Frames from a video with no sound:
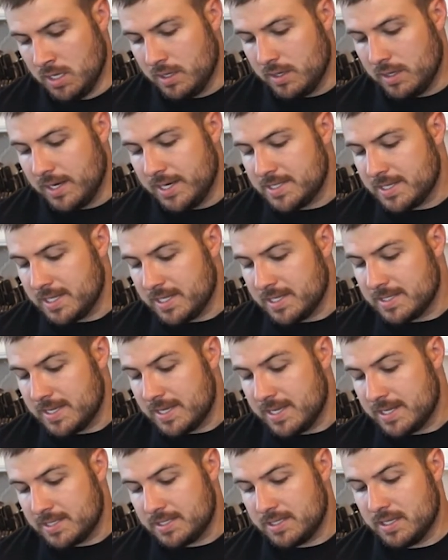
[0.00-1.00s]
The nice thing is
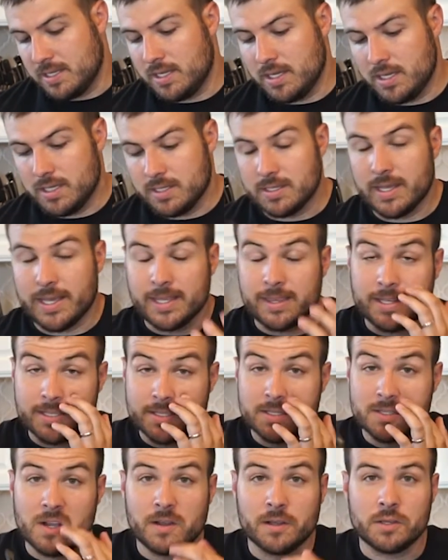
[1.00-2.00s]
this is
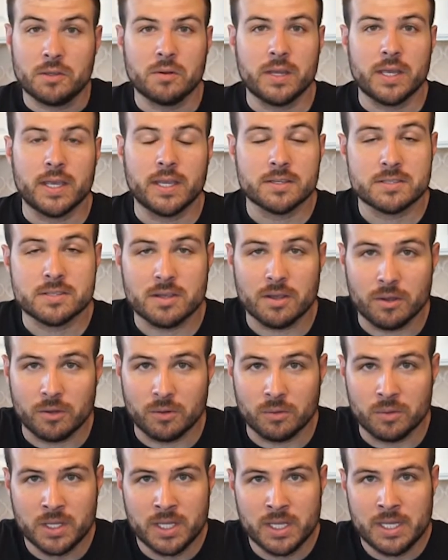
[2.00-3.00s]
all you need.
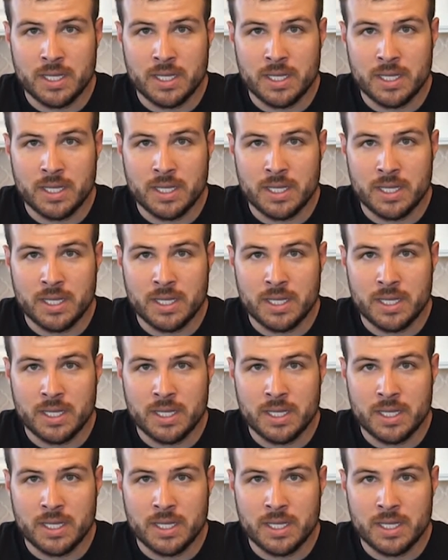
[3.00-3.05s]
So